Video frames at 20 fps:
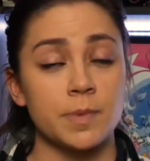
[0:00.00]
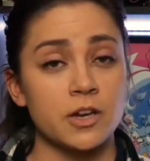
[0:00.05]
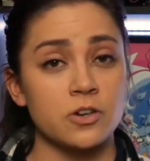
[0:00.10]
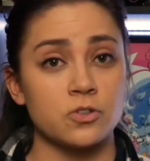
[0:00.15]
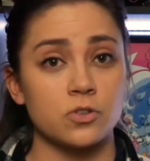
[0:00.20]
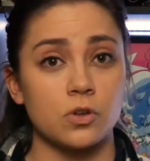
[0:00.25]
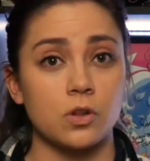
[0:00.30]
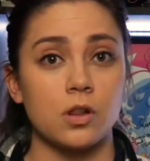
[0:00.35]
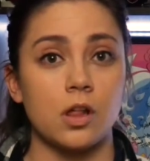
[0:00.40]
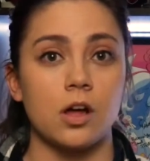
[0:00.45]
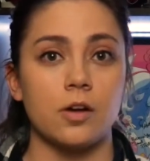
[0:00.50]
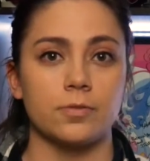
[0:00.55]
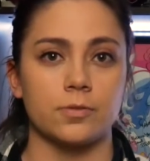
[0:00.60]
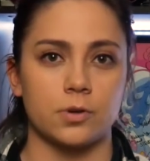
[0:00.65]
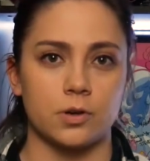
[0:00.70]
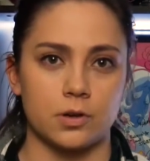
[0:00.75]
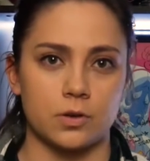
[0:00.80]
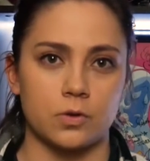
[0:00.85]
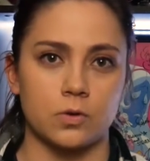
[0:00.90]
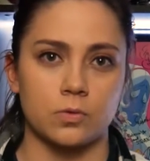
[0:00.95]
special
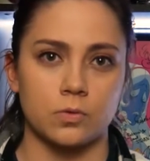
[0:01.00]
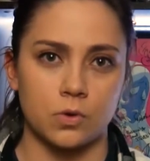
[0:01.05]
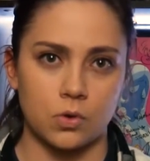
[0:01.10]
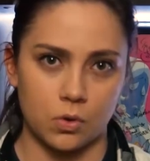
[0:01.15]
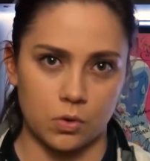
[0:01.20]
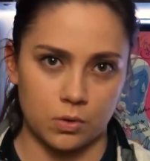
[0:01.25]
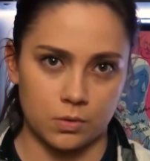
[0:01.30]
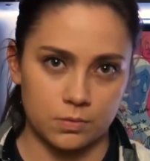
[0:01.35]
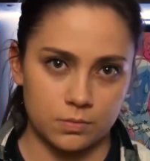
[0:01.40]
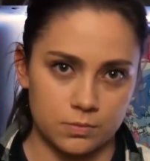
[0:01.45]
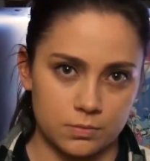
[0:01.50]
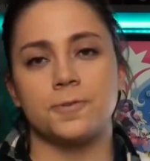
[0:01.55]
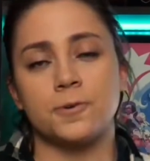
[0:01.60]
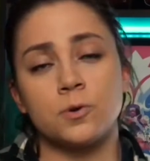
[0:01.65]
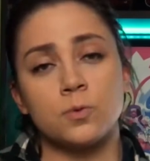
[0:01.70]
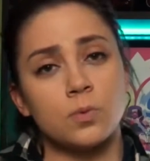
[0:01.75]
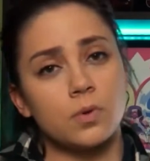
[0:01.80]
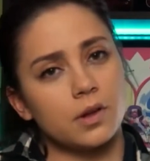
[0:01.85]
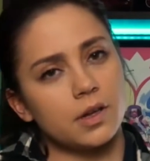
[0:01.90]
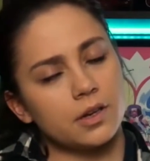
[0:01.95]
of Critical Role.
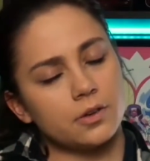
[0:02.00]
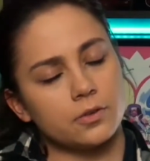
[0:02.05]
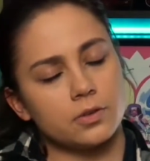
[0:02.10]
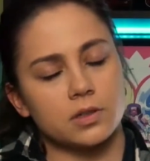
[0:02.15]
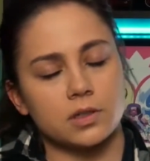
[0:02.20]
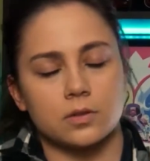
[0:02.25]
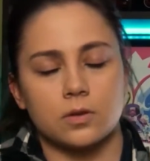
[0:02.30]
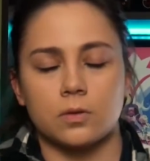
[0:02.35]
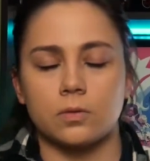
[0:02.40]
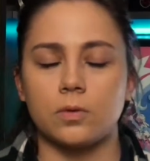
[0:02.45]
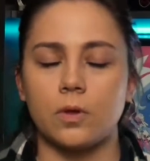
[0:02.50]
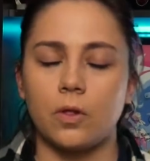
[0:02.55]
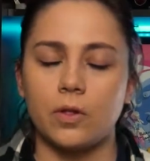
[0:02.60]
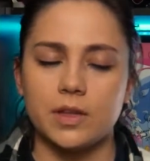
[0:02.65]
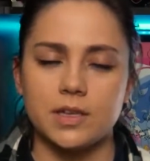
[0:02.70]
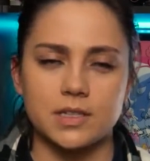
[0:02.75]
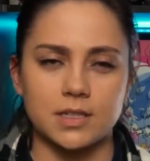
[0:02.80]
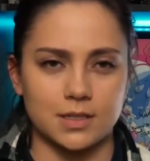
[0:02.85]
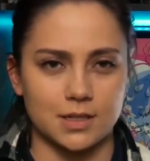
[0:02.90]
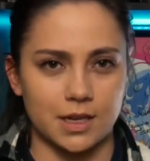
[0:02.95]
For one, Critical
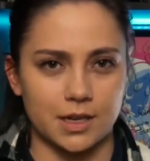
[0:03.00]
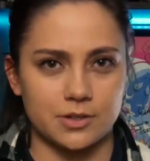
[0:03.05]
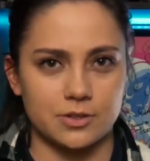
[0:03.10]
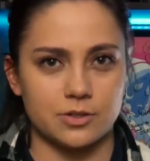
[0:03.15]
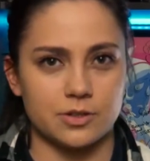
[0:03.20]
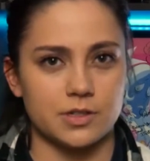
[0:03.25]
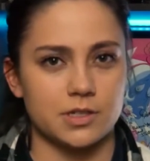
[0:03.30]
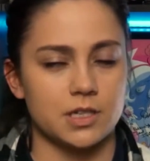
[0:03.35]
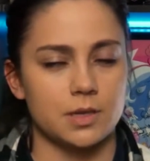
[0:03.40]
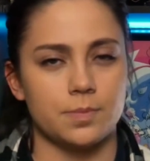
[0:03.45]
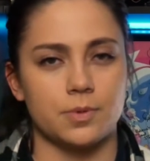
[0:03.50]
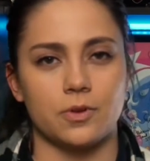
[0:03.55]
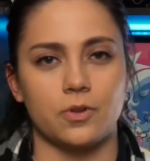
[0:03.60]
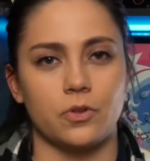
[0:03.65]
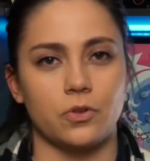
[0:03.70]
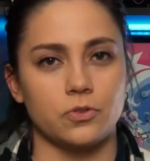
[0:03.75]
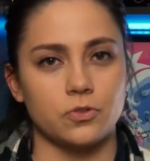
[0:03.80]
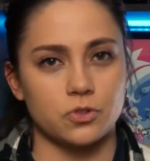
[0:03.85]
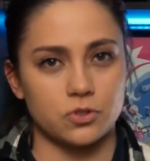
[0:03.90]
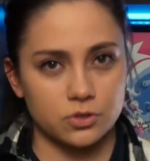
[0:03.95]
Role is not your
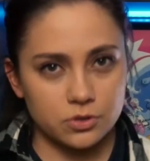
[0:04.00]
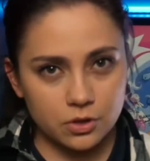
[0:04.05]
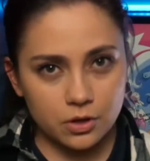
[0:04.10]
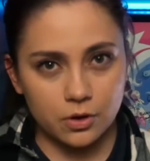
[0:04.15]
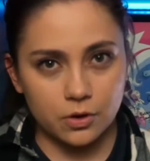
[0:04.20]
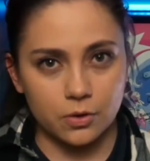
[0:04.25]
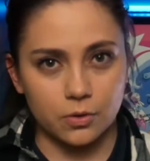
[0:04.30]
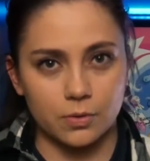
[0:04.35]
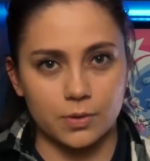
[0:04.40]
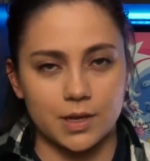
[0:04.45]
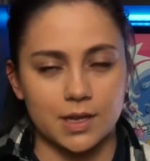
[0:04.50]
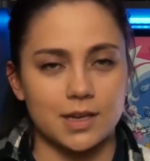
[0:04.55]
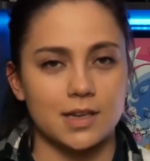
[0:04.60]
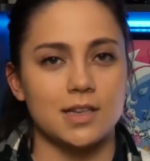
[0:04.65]
typical show.